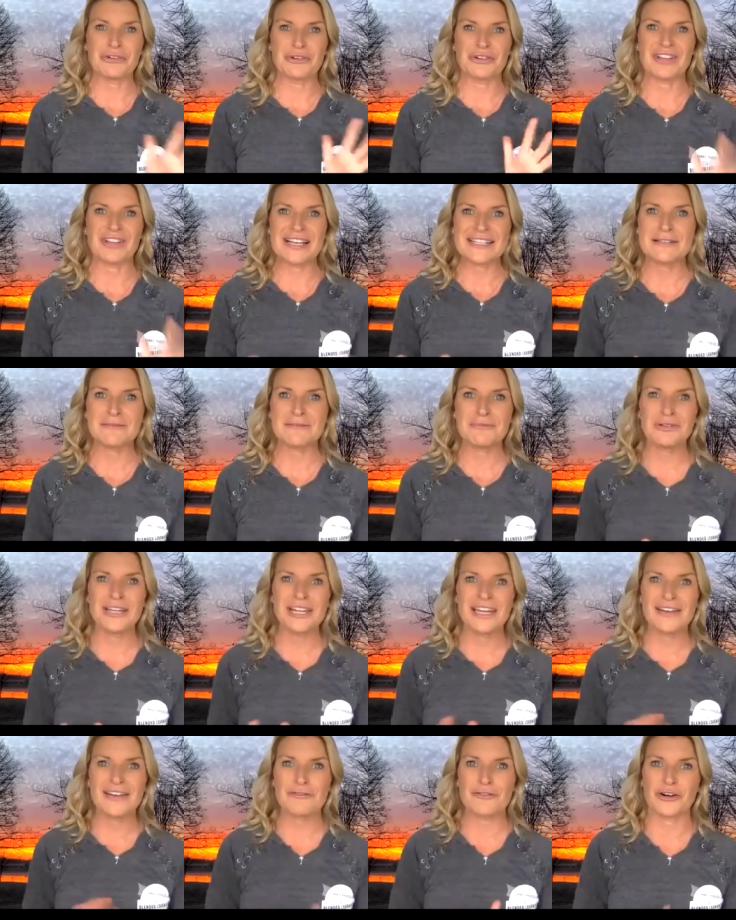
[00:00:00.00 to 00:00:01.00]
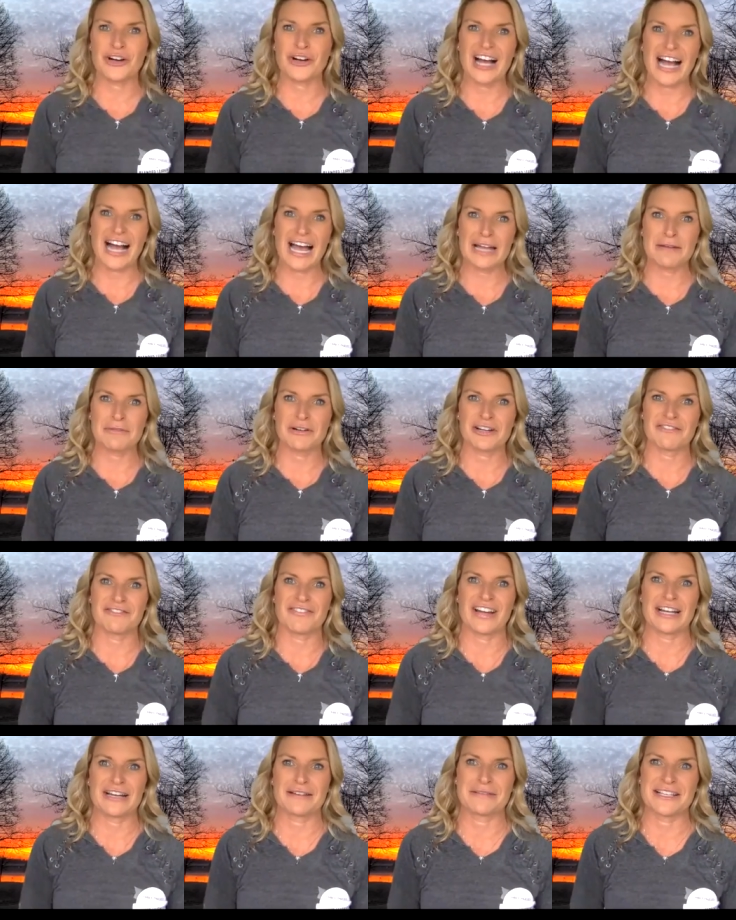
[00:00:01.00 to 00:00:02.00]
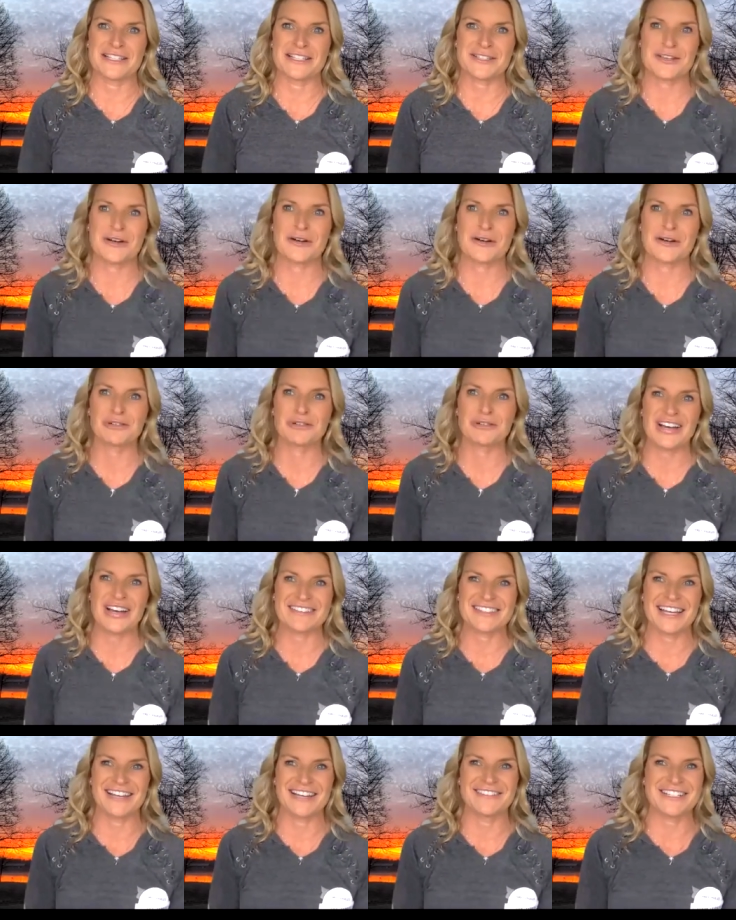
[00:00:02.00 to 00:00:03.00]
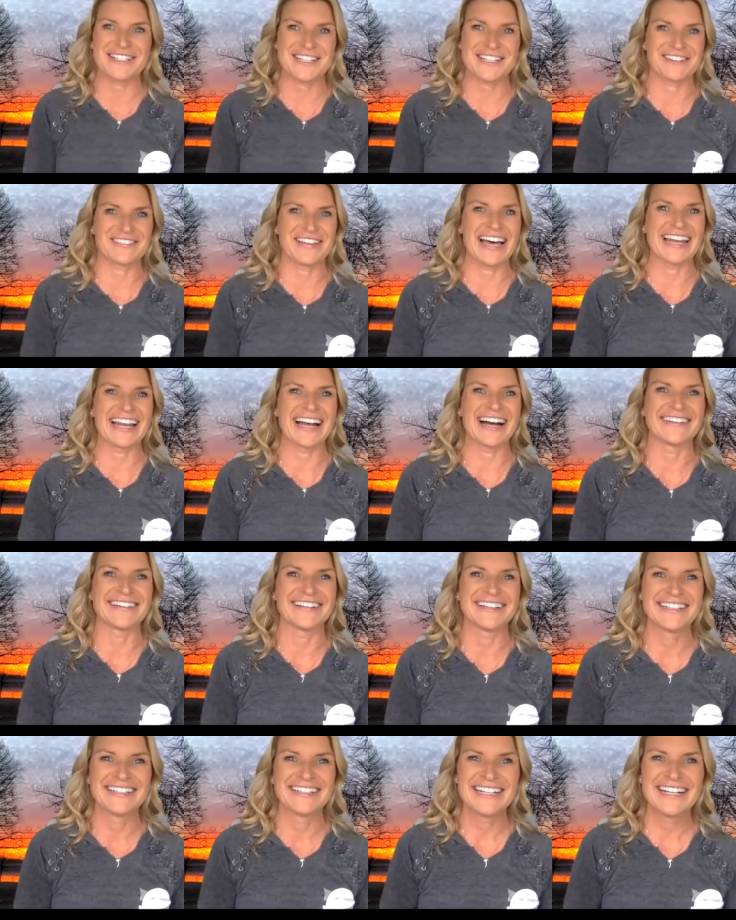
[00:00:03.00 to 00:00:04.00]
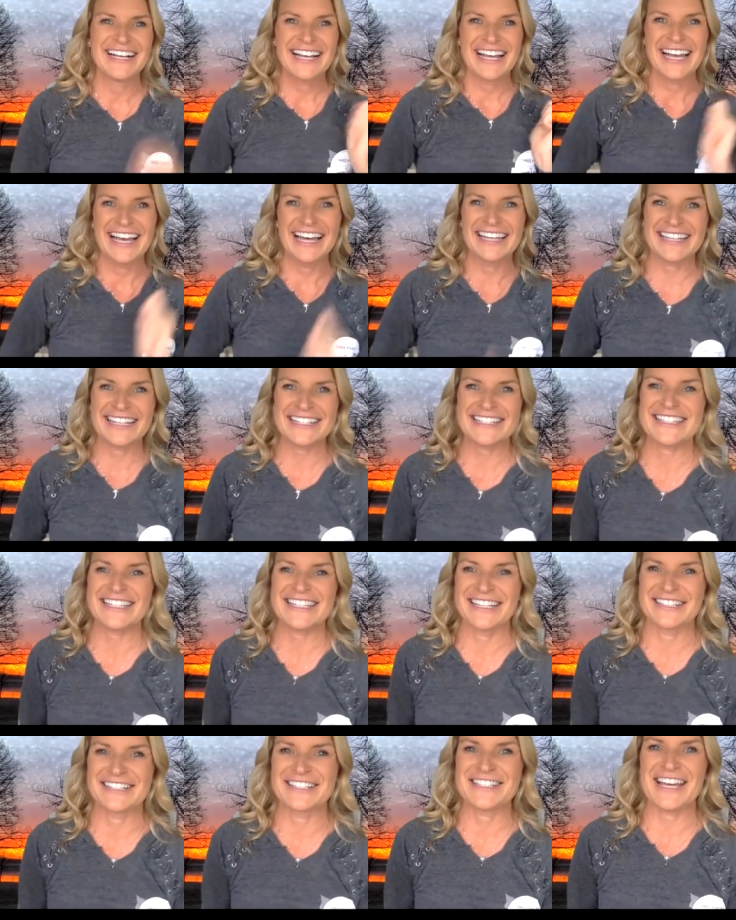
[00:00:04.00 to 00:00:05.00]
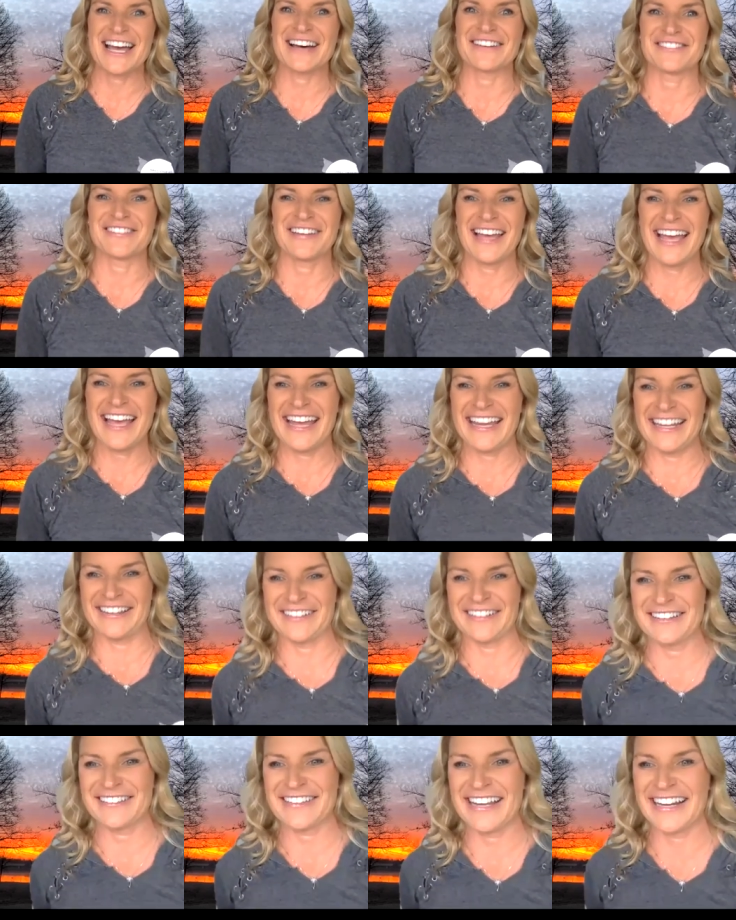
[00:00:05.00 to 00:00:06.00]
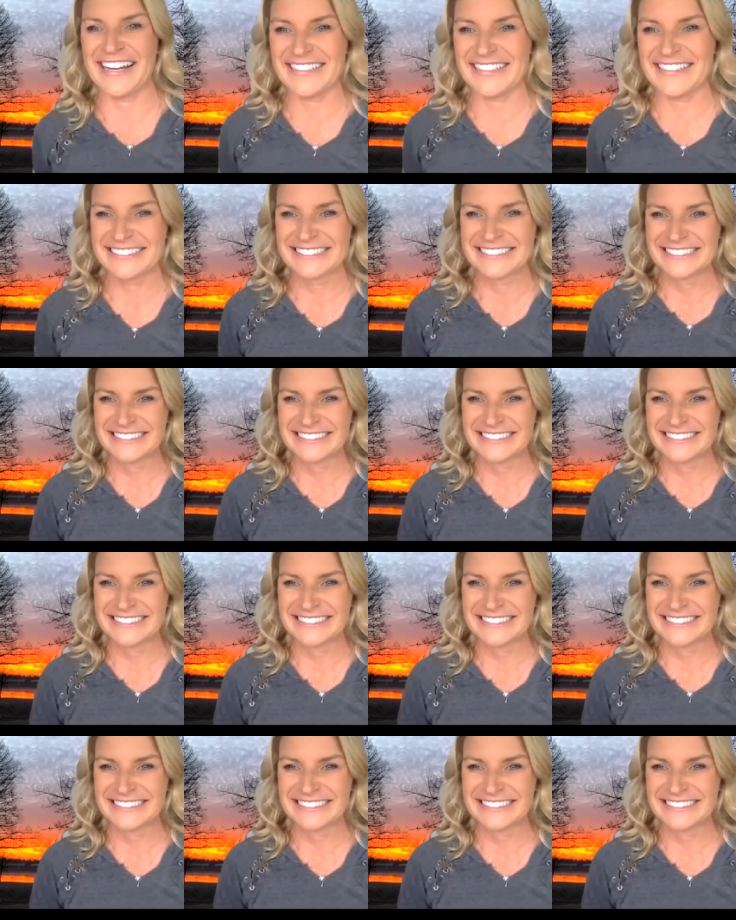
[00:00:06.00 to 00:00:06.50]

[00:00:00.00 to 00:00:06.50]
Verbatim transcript: cool lesson plan for a hybrid environment. So, hopefully, we'll have time to share that out. And let's see, Jeff, hey, are you there?